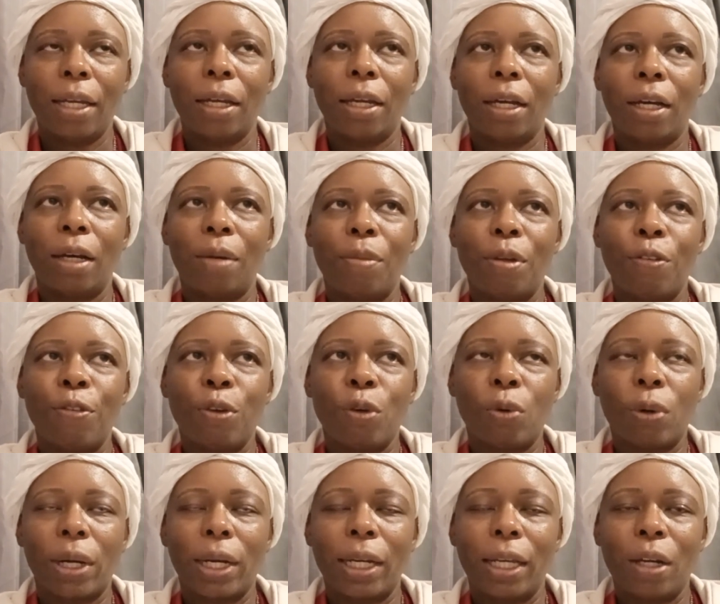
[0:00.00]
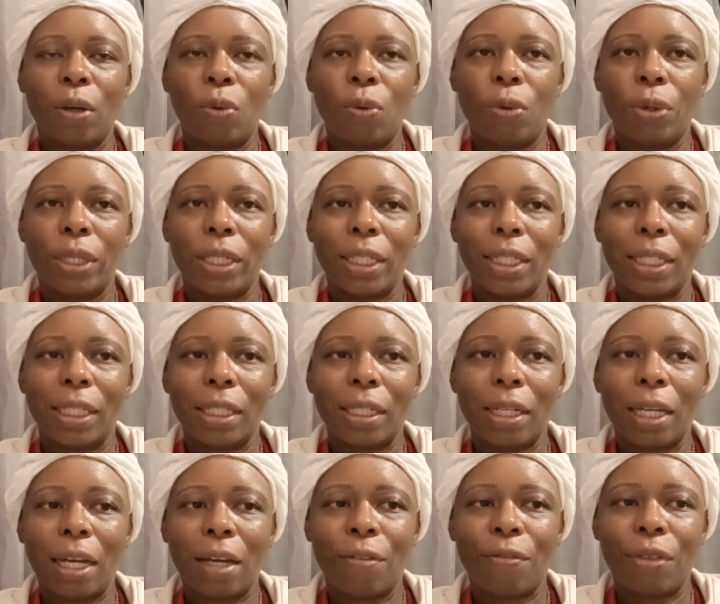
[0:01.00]
Um, if you're clear, audience,
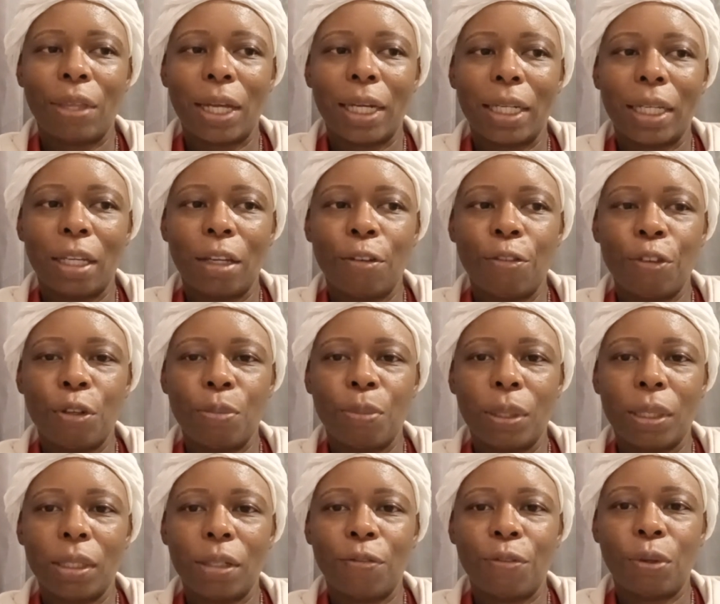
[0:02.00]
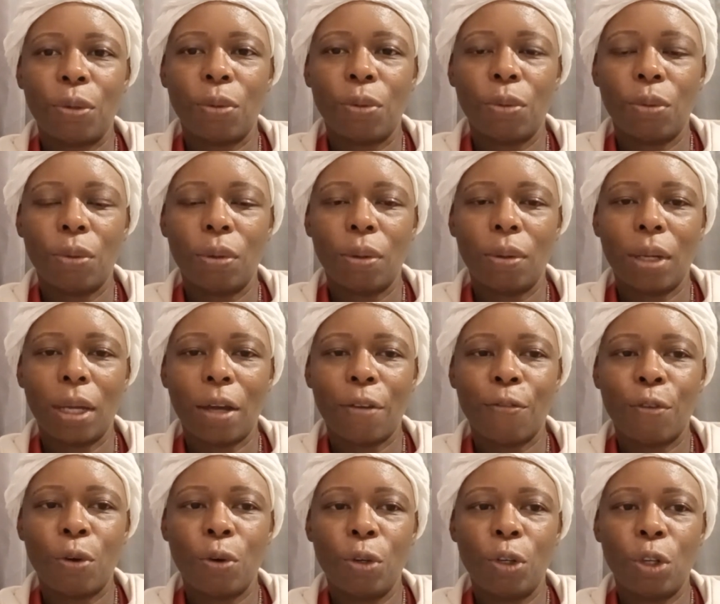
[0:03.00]
and have that gift, but if you
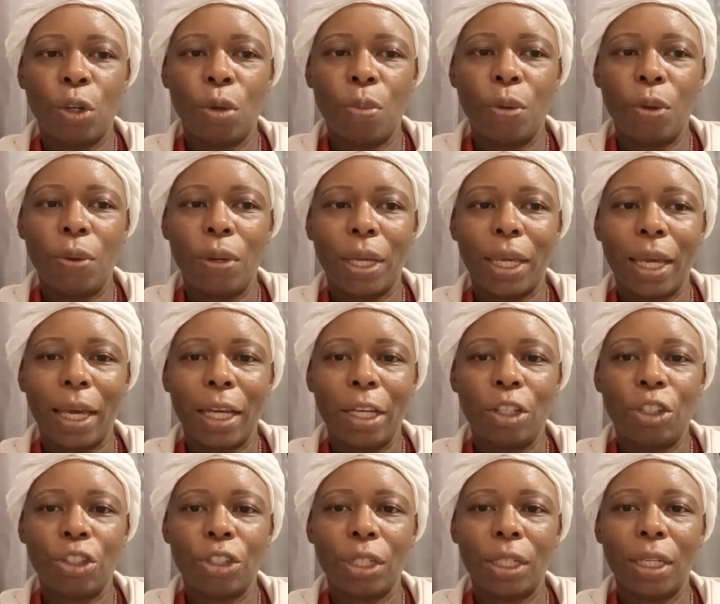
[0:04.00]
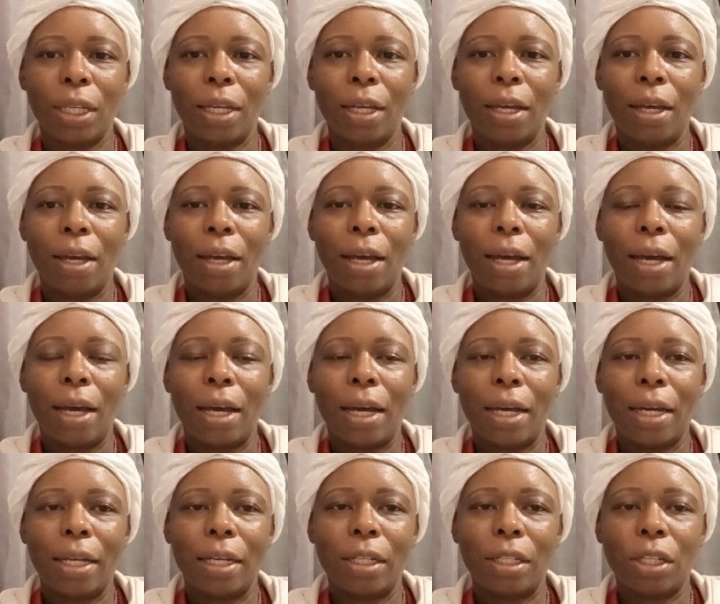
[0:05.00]
have good communication
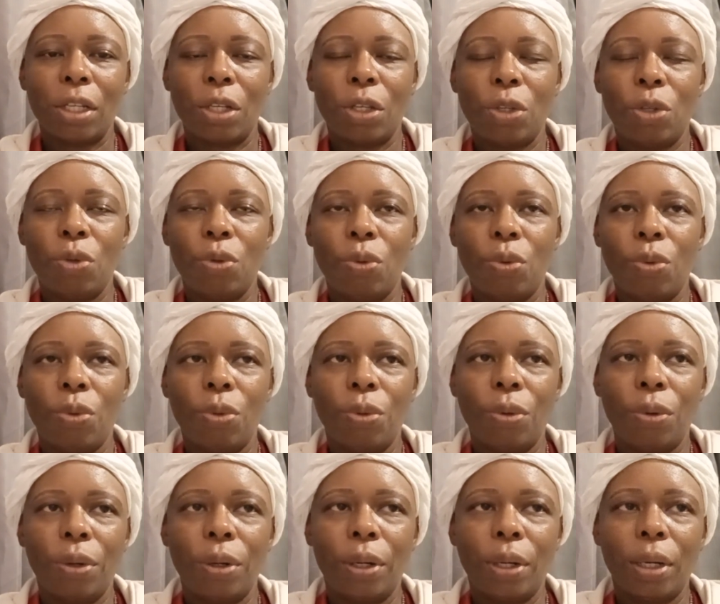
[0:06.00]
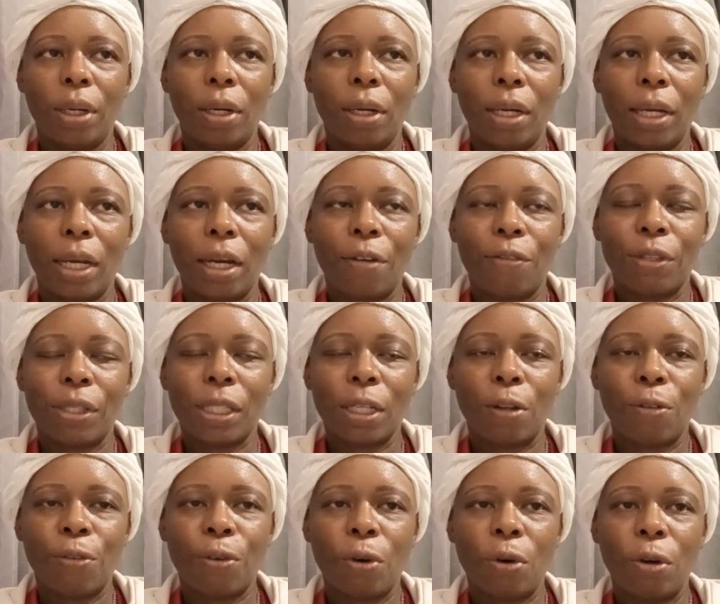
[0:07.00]
and you have
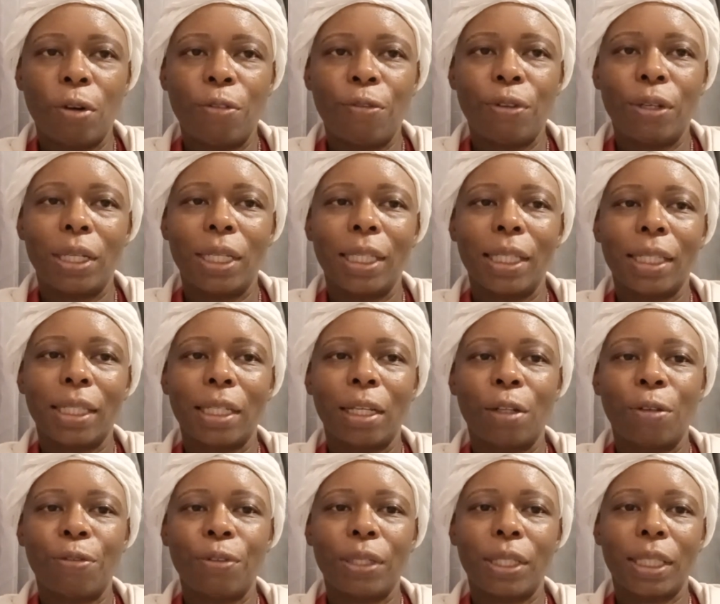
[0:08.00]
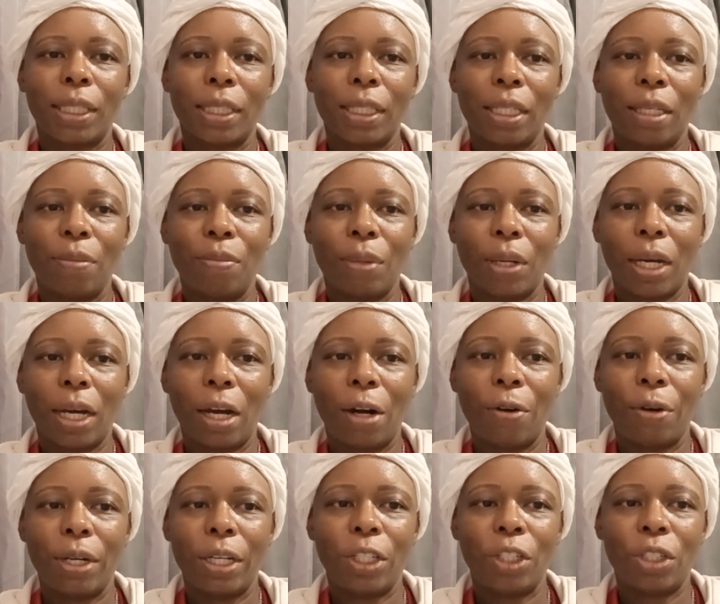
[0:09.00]
self confidence, self esteem,
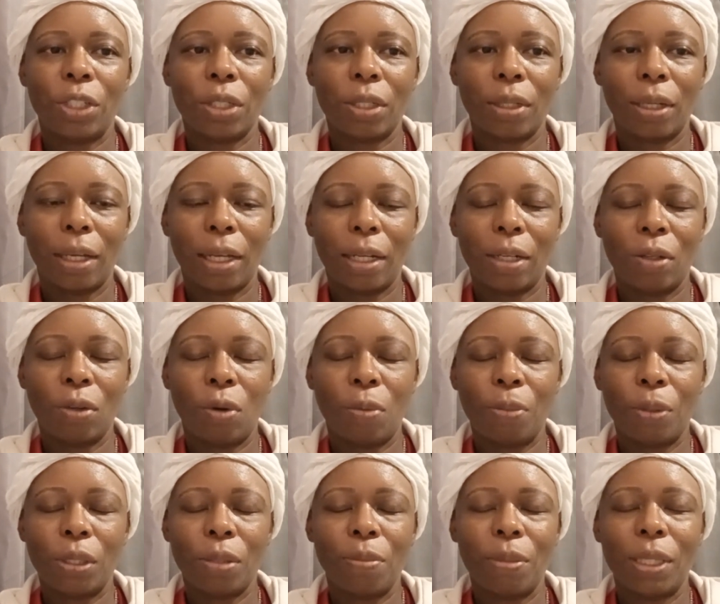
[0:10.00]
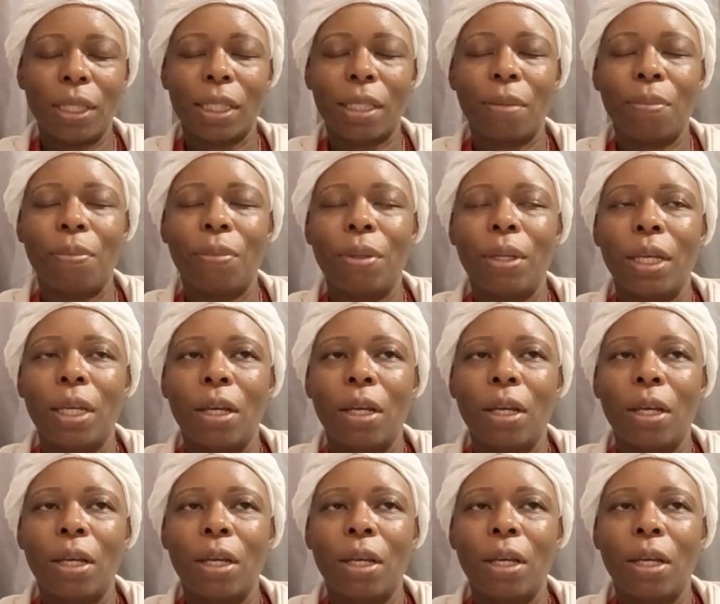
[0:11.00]
courage, and optimism,